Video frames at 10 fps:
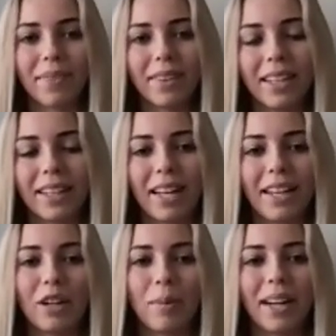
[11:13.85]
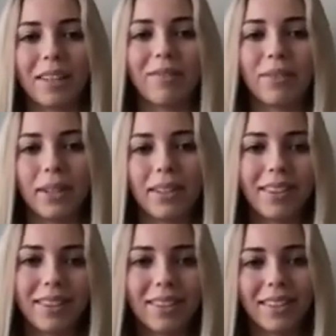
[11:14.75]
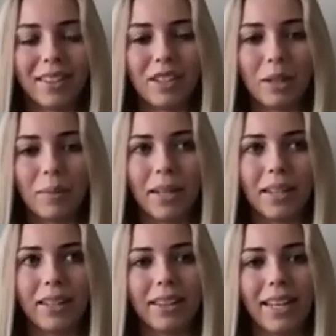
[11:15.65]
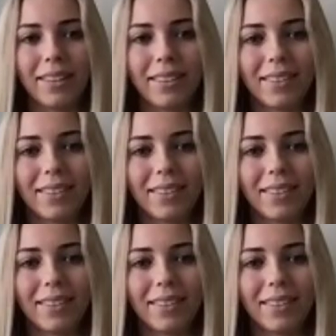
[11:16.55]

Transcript: and then kind of go back and forth depending on that.